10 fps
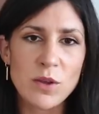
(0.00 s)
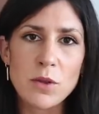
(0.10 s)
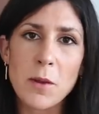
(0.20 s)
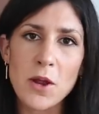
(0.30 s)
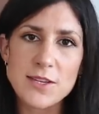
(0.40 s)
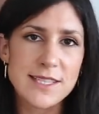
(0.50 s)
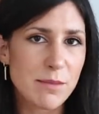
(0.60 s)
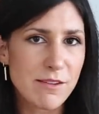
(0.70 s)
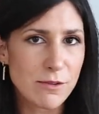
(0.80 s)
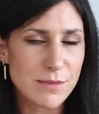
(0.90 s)
When you purchase
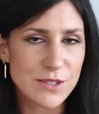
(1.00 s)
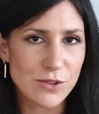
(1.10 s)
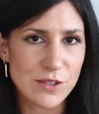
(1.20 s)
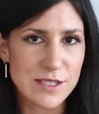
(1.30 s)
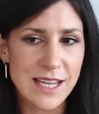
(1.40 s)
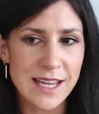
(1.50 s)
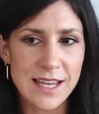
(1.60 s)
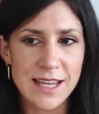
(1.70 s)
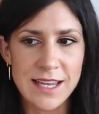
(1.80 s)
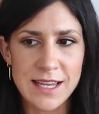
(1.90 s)
something from stores, it
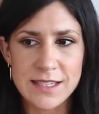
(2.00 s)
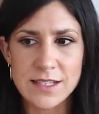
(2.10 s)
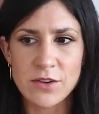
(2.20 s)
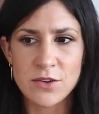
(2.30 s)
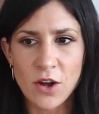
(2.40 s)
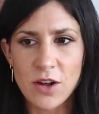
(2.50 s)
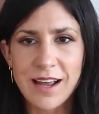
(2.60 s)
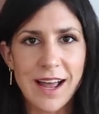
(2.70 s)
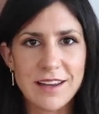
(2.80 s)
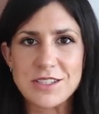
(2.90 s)
is
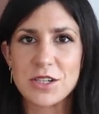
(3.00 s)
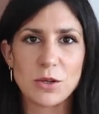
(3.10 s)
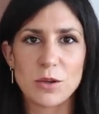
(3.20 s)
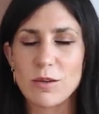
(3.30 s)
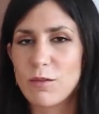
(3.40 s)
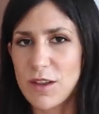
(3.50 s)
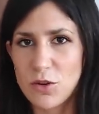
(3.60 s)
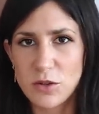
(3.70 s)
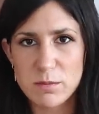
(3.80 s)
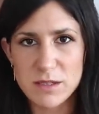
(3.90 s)
not cut to
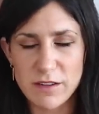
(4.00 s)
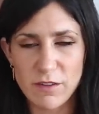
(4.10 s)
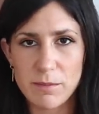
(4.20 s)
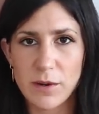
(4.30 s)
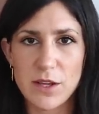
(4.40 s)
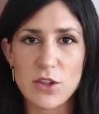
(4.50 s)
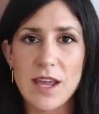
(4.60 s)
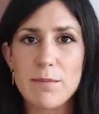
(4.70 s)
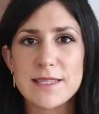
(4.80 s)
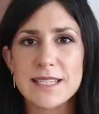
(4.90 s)
fit your specific body
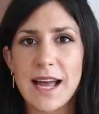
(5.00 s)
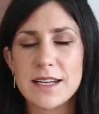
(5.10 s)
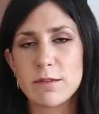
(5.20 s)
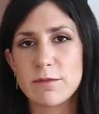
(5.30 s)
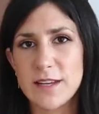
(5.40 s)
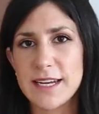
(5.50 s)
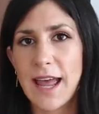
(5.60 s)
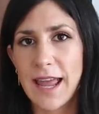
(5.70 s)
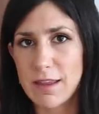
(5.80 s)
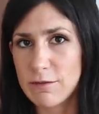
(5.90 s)
shape, it's cut to
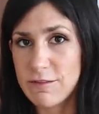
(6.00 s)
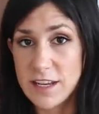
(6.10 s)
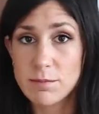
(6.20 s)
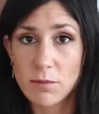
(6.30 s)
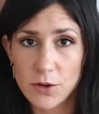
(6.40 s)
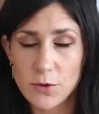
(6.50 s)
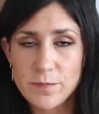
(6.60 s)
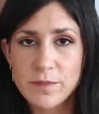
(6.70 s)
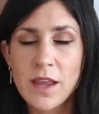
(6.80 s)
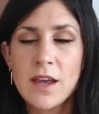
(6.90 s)
fit a fit model.
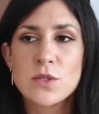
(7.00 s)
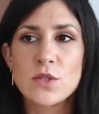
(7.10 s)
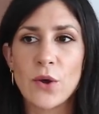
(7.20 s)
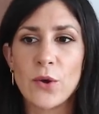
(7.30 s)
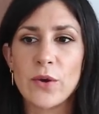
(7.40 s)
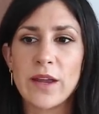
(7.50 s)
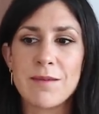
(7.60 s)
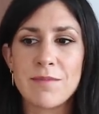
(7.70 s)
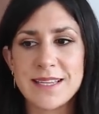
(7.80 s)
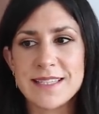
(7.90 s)
So
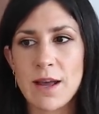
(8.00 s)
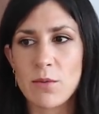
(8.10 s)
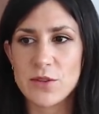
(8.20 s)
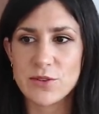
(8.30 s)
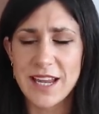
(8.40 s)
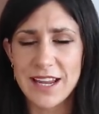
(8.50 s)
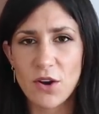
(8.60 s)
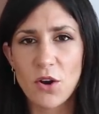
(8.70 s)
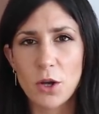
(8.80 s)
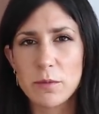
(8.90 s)
it means that when you take
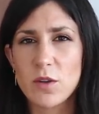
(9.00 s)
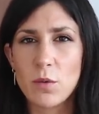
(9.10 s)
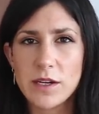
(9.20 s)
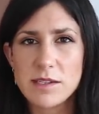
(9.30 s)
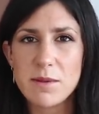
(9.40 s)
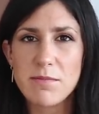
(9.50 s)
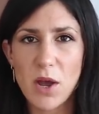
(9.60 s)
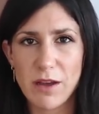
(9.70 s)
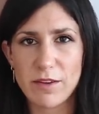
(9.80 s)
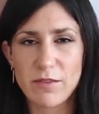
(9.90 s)
it home, if you want it to be
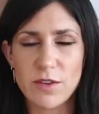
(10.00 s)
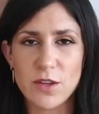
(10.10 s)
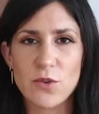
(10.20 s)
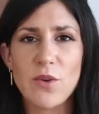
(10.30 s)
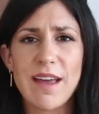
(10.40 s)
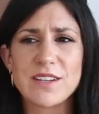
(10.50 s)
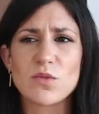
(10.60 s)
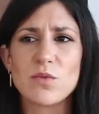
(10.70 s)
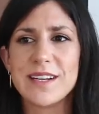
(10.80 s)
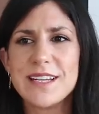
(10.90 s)
perfect for you and
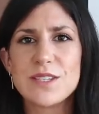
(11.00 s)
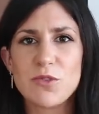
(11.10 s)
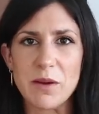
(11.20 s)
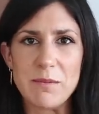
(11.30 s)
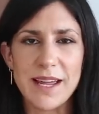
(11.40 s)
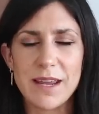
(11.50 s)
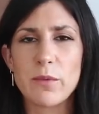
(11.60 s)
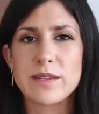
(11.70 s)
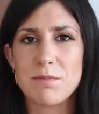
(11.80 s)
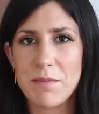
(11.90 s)
to really scream like
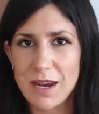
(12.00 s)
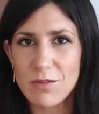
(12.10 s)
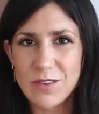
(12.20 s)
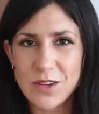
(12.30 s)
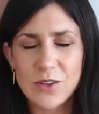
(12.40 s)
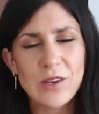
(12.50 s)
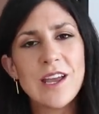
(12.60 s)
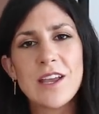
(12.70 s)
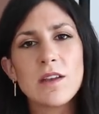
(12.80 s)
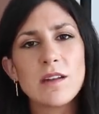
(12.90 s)
it was made for you,
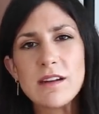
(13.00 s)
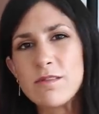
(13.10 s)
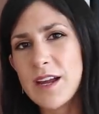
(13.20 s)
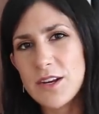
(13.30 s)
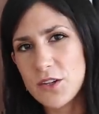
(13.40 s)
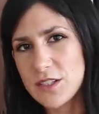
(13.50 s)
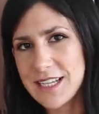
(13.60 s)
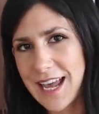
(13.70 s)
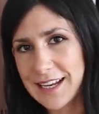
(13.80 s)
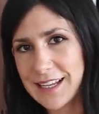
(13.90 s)
you need to find a good
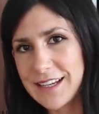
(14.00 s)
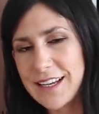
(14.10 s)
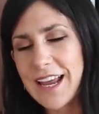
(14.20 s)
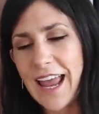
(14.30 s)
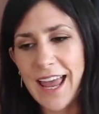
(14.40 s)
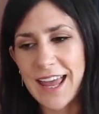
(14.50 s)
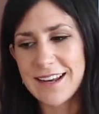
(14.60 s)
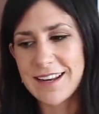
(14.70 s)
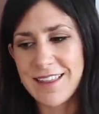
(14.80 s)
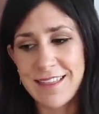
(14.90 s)
tailor,
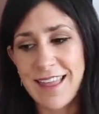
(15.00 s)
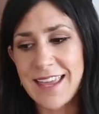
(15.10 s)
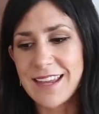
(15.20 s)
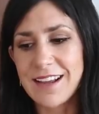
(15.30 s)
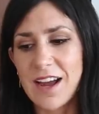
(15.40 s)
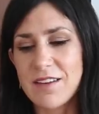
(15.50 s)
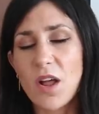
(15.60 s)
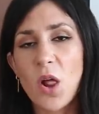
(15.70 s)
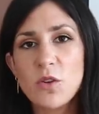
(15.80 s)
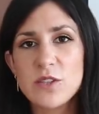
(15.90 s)
and then they can kind
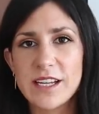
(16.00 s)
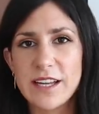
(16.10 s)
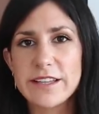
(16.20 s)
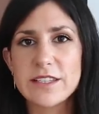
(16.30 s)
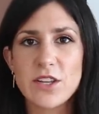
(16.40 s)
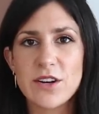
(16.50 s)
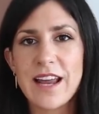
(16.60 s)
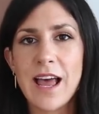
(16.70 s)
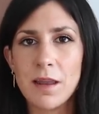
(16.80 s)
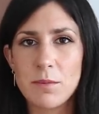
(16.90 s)
of alter
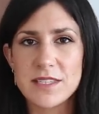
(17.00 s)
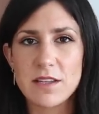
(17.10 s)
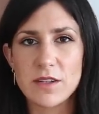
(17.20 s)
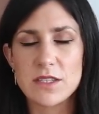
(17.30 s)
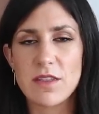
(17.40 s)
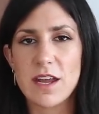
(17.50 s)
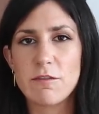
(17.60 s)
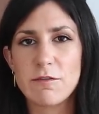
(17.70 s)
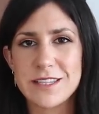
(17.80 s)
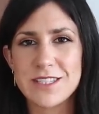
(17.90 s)
certain elements of it so that
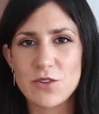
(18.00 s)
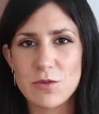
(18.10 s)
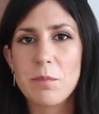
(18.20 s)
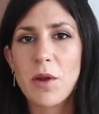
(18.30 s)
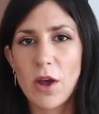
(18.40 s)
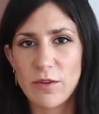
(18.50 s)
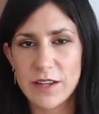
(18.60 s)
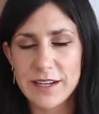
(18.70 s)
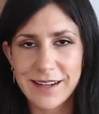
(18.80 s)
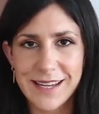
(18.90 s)
it fits you
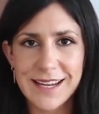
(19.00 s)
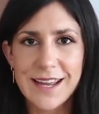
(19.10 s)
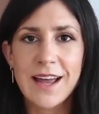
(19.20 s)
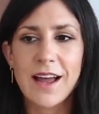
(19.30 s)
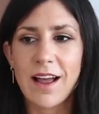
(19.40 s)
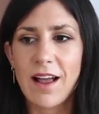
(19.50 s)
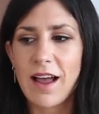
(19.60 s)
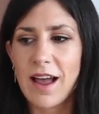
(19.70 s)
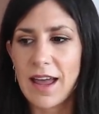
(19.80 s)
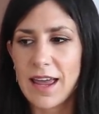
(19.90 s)
perfectly.
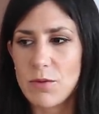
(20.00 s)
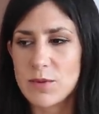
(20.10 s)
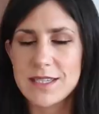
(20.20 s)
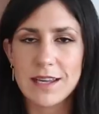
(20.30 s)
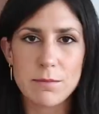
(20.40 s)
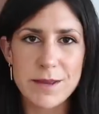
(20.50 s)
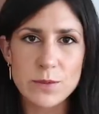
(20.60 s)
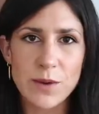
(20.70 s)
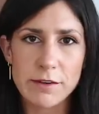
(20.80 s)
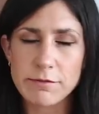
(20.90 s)
I would say the
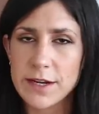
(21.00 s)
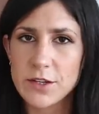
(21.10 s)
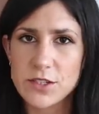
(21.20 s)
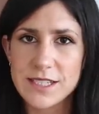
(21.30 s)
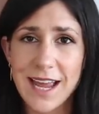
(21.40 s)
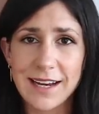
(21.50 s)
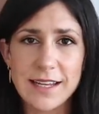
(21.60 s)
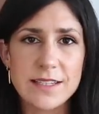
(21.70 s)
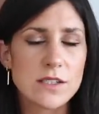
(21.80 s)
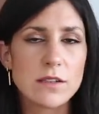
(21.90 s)
best way to find a good
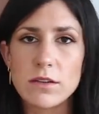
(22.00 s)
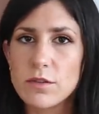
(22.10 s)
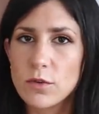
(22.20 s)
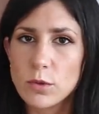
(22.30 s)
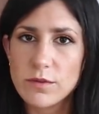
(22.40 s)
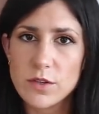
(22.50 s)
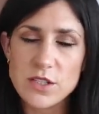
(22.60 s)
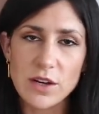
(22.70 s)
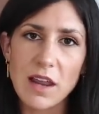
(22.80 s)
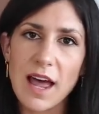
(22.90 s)
tailor is to look for
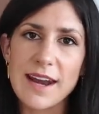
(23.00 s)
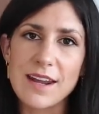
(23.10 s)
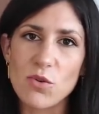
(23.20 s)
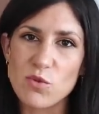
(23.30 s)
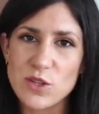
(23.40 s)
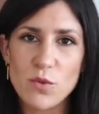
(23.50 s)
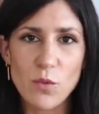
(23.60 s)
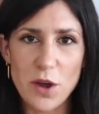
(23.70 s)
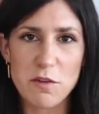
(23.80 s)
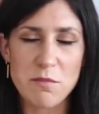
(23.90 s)
reviews online, and also
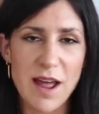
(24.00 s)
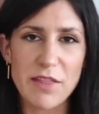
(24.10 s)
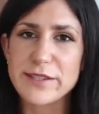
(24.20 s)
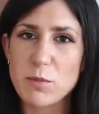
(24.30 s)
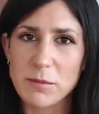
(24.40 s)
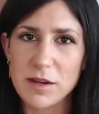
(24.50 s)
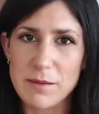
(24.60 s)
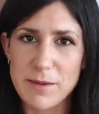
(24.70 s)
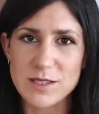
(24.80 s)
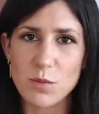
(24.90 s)
word of mouth is probably
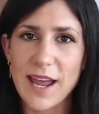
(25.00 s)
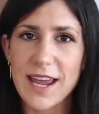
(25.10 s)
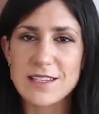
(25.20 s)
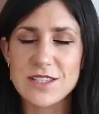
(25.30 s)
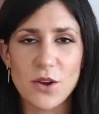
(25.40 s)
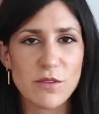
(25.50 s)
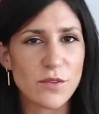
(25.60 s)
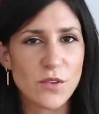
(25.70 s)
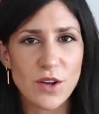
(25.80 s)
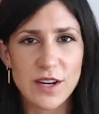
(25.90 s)
the best way. So if
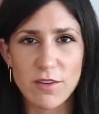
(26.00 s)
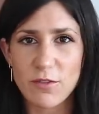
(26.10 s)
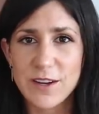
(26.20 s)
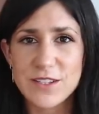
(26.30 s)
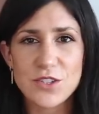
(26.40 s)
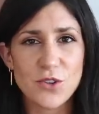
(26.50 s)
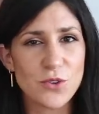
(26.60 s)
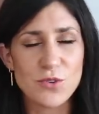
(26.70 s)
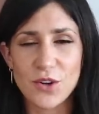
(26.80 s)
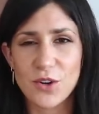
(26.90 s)
you've got any friends who
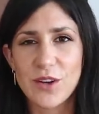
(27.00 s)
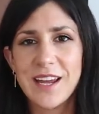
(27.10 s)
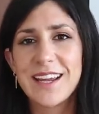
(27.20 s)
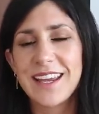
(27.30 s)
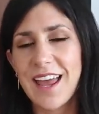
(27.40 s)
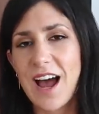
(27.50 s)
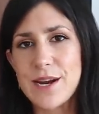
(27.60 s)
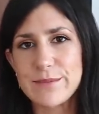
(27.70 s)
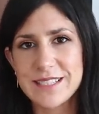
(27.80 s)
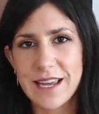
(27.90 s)
you know get
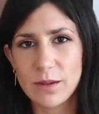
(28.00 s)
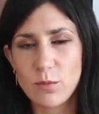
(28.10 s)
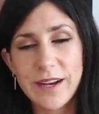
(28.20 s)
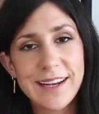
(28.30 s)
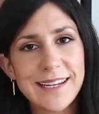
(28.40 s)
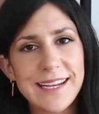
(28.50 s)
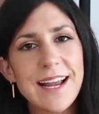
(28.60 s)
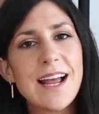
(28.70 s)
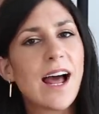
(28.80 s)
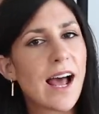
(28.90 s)
items tailored
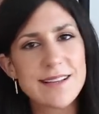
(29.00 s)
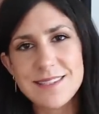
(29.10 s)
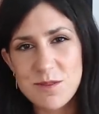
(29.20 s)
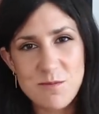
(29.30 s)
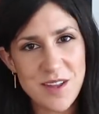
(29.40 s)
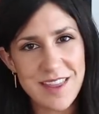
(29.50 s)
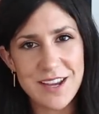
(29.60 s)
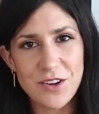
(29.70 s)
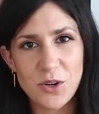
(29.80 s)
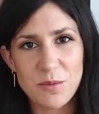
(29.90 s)
regularly, ask them where
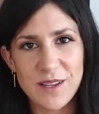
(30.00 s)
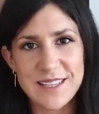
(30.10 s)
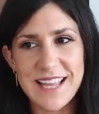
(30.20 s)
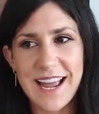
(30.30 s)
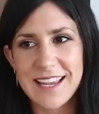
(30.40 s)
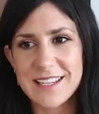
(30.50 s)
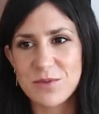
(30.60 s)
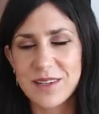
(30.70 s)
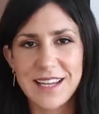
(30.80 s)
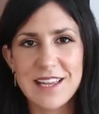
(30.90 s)
they go, because that
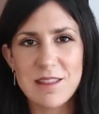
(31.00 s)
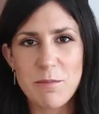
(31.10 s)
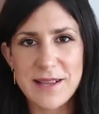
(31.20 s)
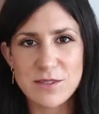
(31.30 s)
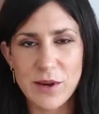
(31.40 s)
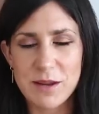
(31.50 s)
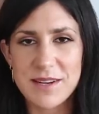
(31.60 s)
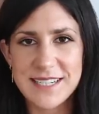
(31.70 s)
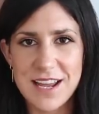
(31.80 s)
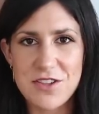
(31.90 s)
is really the best
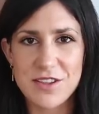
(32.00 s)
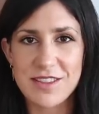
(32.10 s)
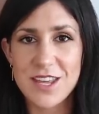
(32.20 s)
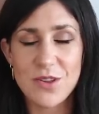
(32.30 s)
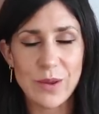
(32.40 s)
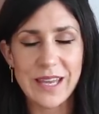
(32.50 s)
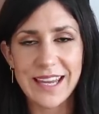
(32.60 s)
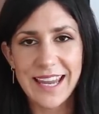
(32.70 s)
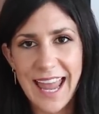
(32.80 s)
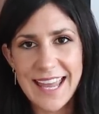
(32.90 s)
recommendation that you
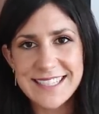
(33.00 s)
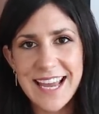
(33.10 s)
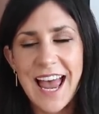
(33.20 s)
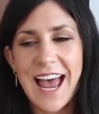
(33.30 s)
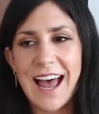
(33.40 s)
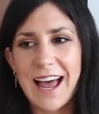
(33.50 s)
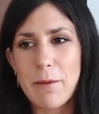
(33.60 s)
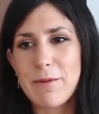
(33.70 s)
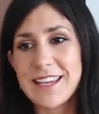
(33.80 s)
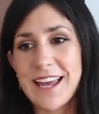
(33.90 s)
can get.
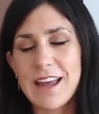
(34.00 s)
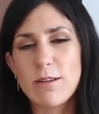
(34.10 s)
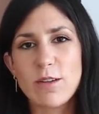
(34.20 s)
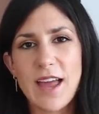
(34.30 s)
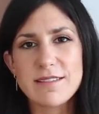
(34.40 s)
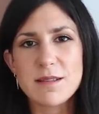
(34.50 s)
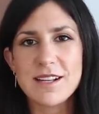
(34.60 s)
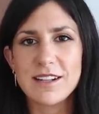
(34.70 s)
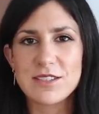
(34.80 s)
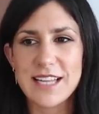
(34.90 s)
But yeah, if you have
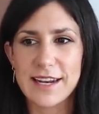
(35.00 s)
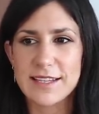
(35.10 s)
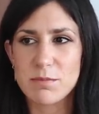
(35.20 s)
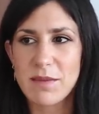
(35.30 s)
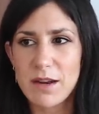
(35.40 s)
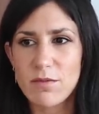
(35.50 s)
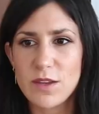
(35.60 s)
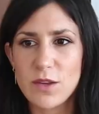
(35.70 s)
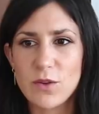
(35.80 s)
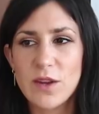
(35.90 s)
something that looks like it is made
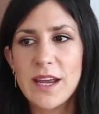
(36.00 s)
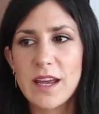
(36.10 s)
for you,